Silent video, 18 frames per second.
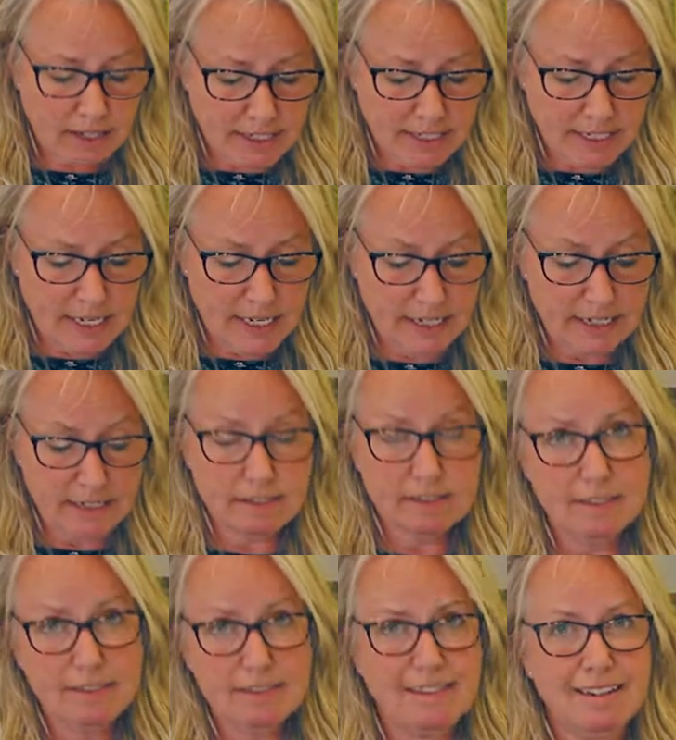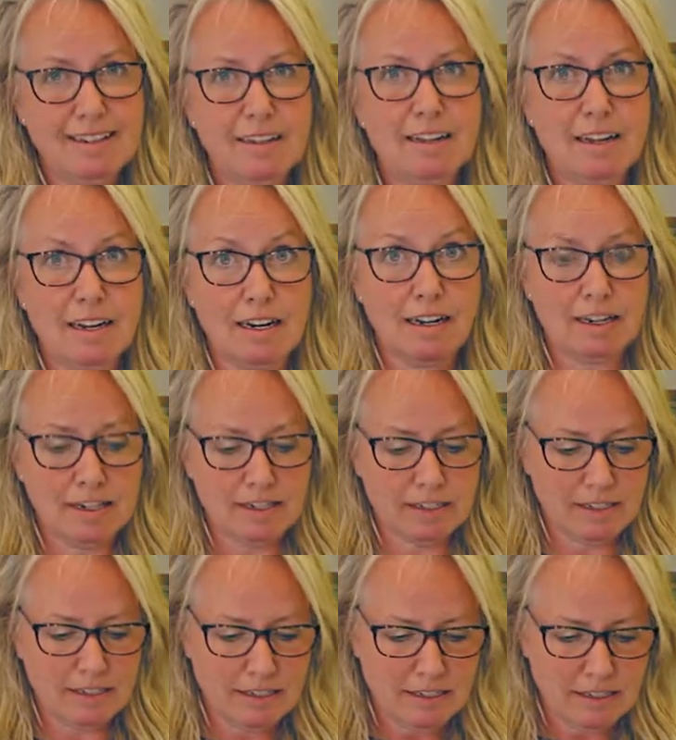I did, I
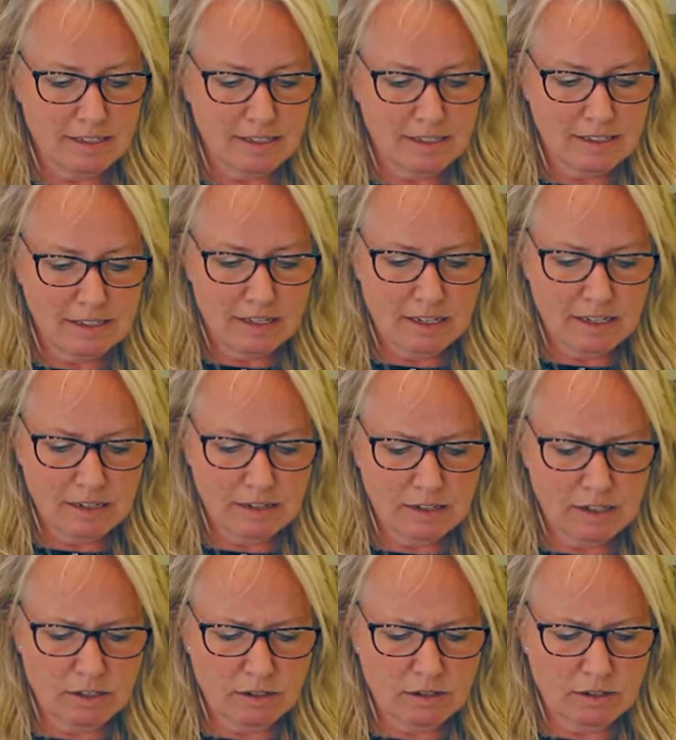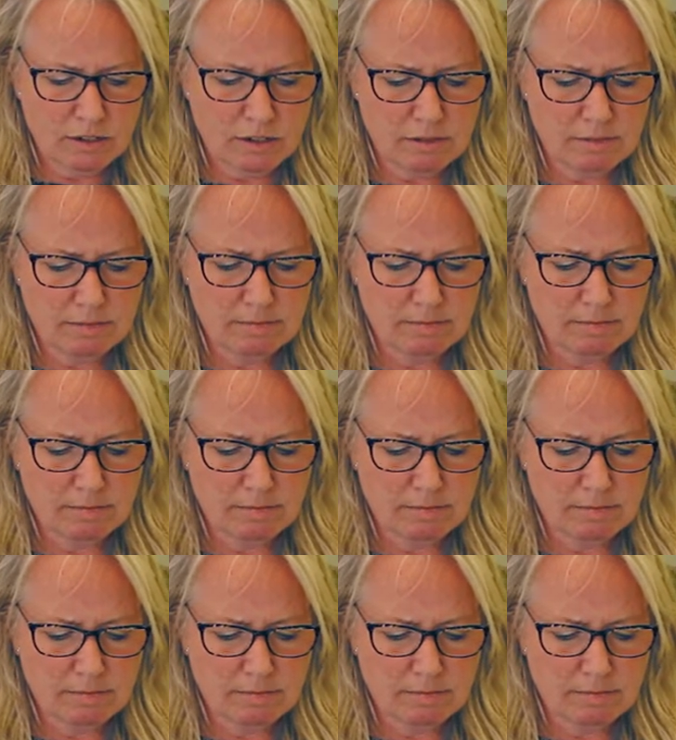lied. Are you sure?